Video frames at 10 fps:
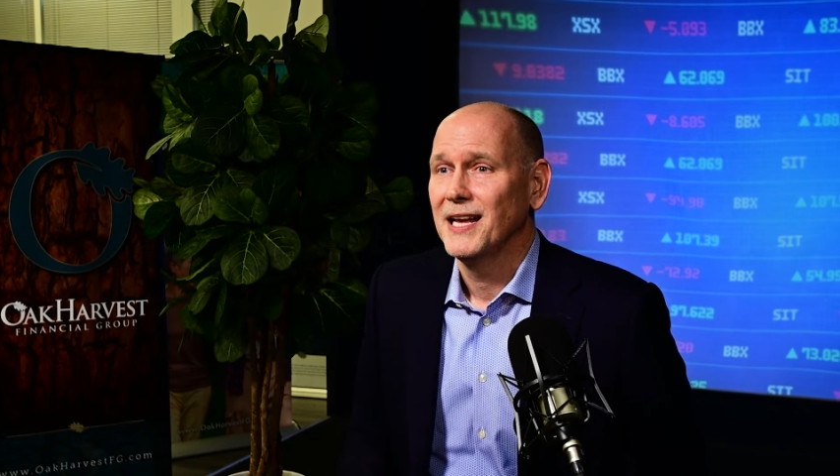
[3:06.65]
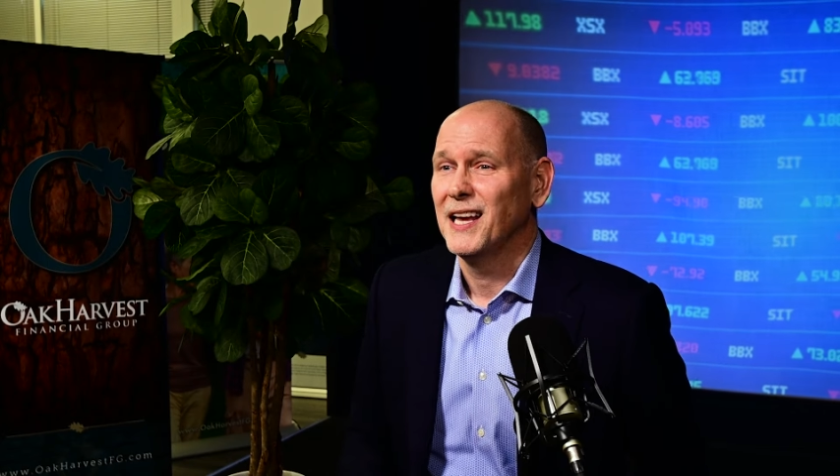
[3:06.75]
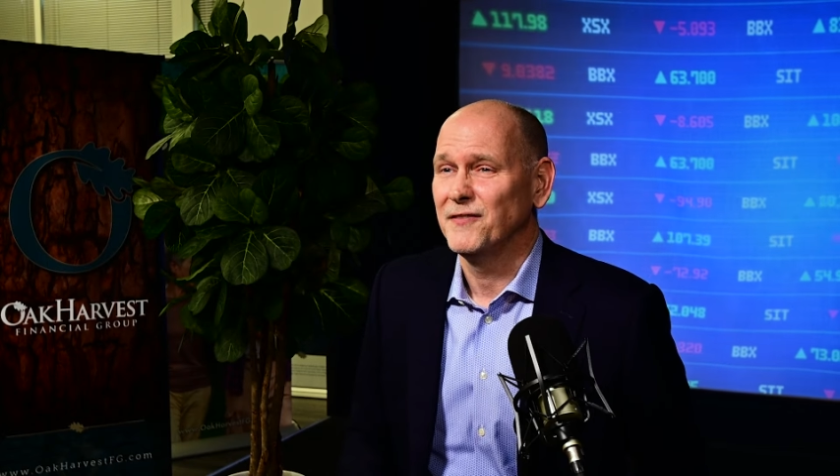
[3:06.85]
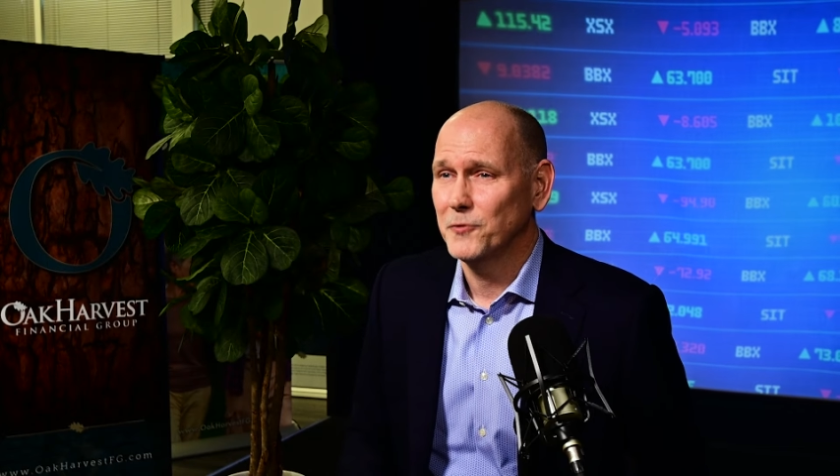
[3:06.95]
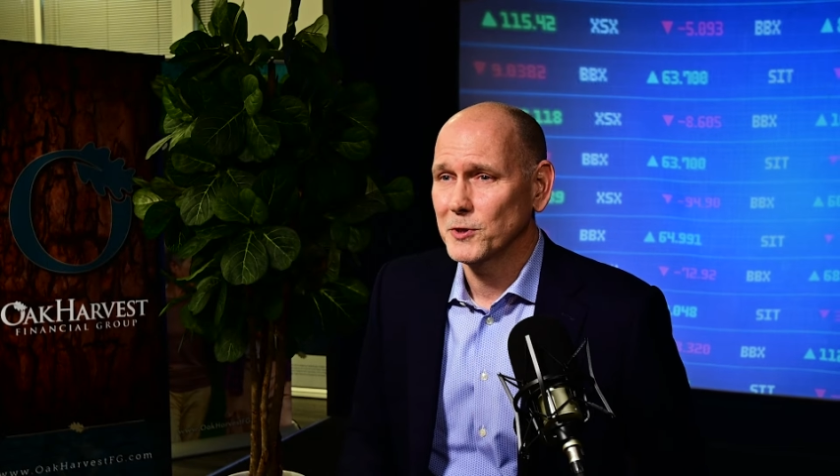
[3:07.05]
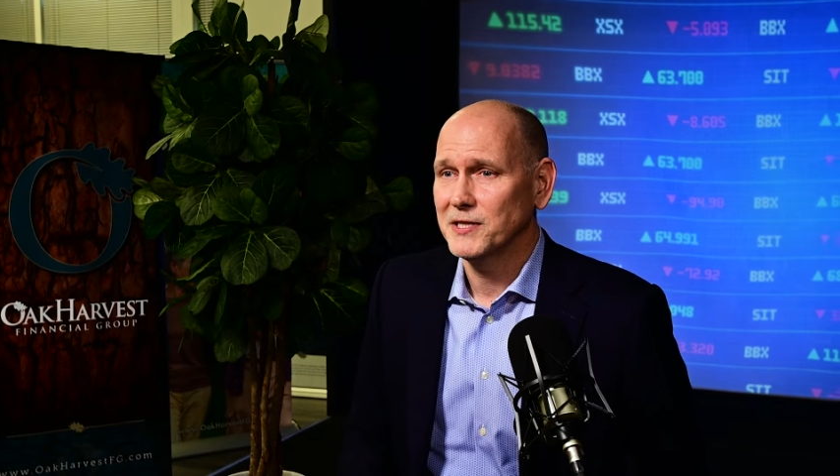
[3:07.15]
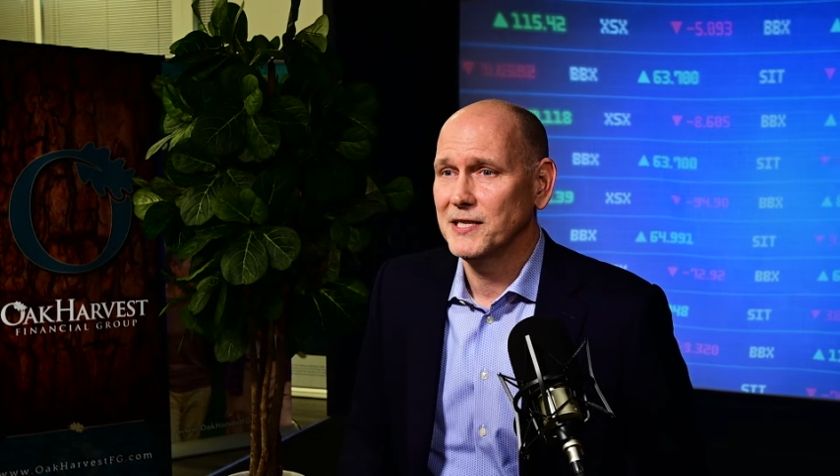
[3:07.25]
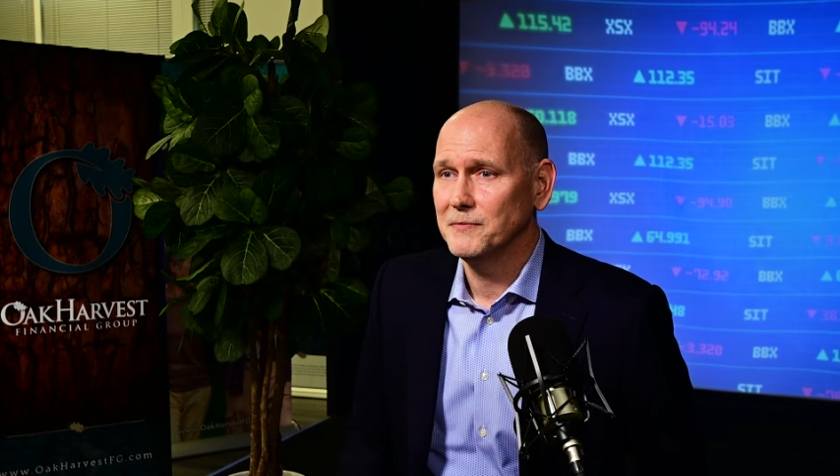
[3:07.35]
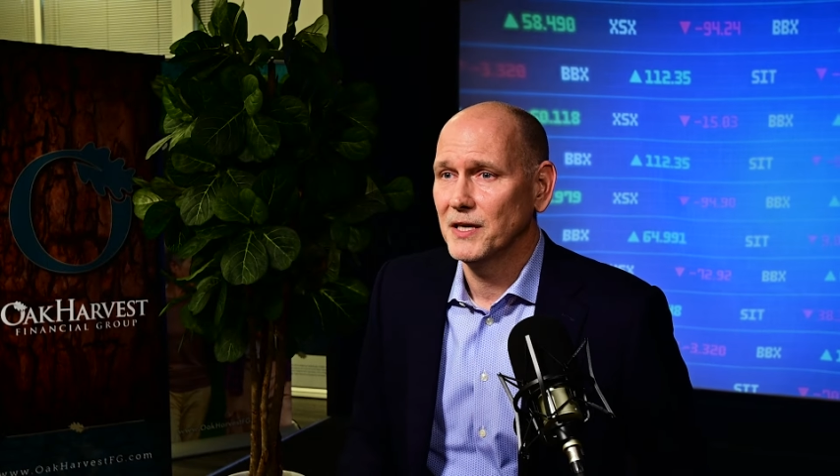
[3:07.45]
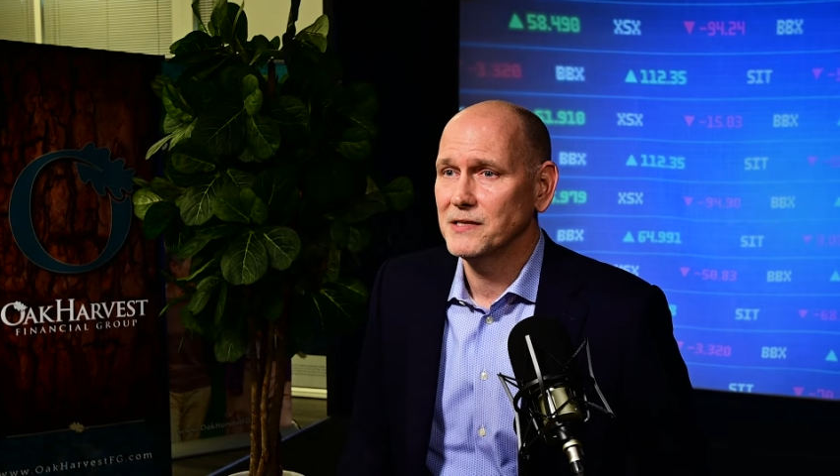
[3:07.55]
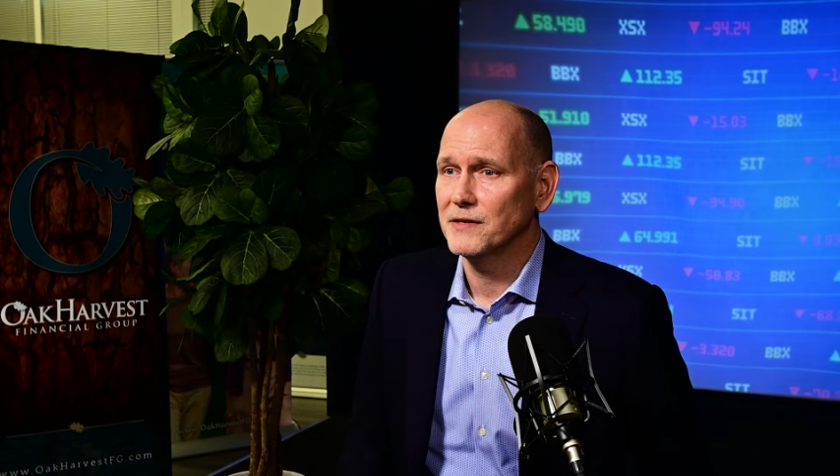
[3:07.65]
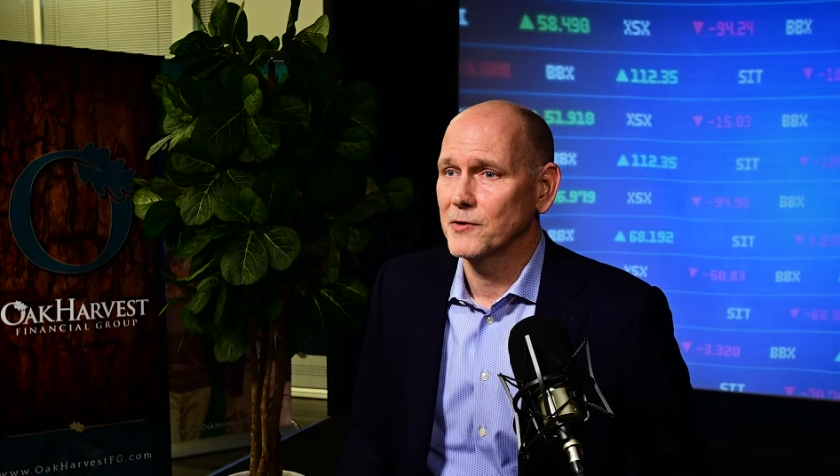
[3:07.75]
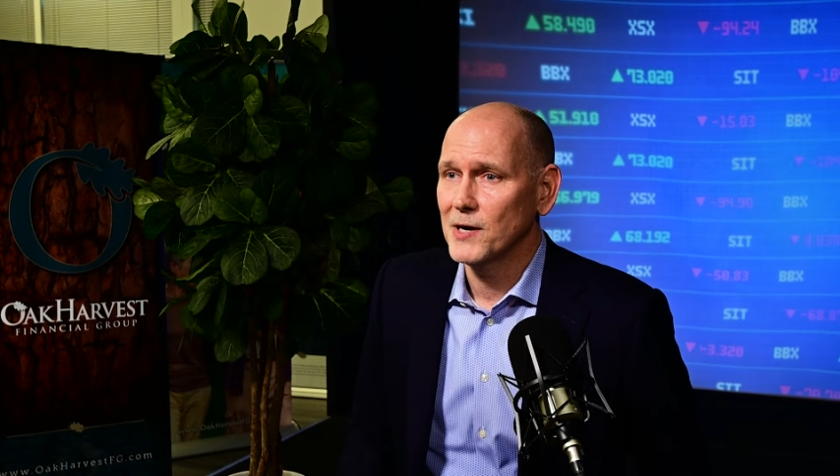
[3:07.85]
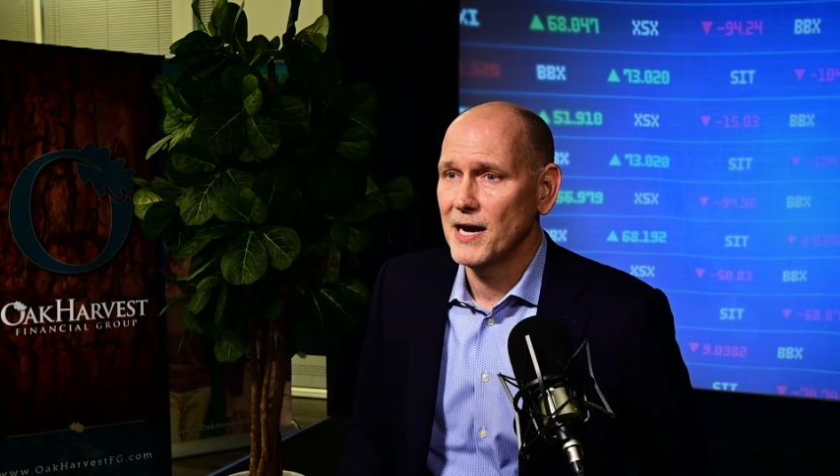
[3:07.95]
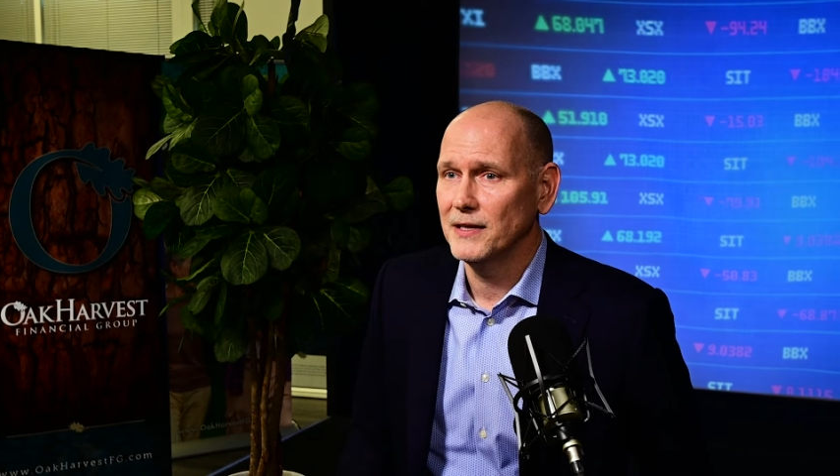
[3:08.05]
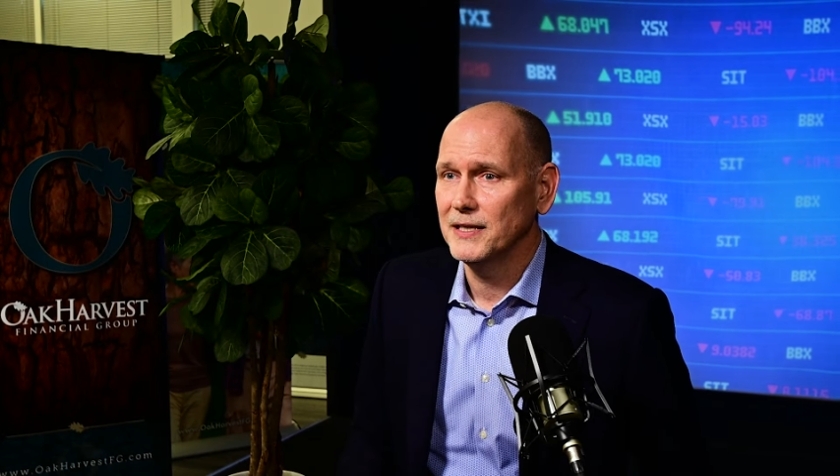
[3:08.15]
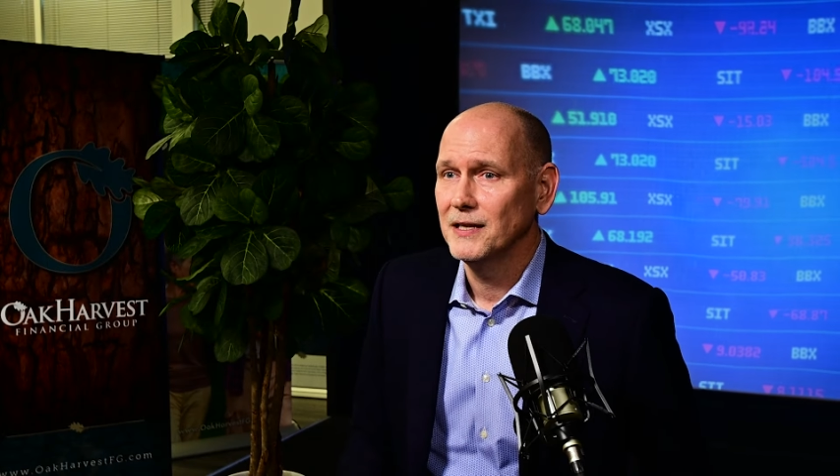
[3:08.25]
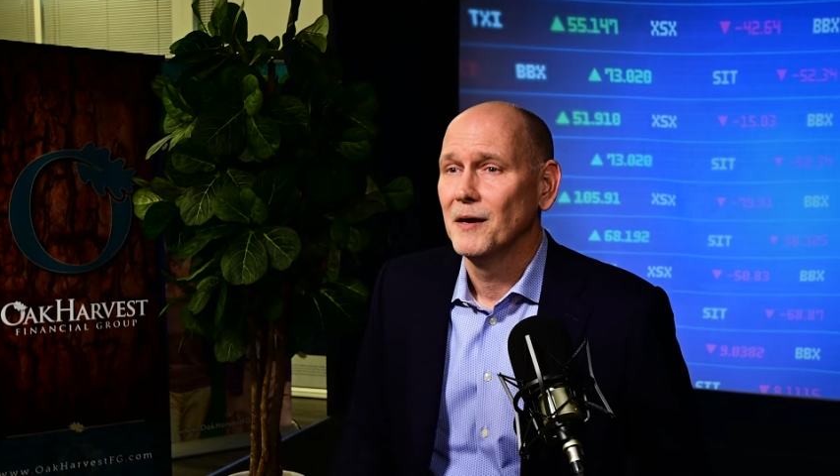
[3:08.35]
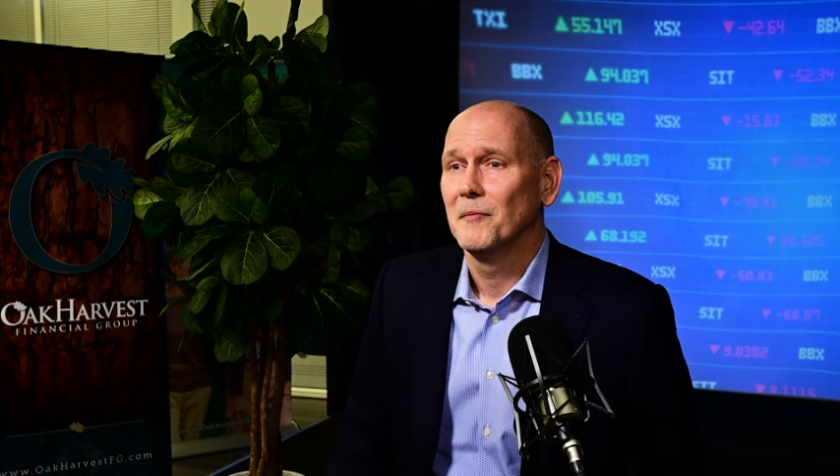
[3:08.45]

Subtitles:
and 14 months of a rally,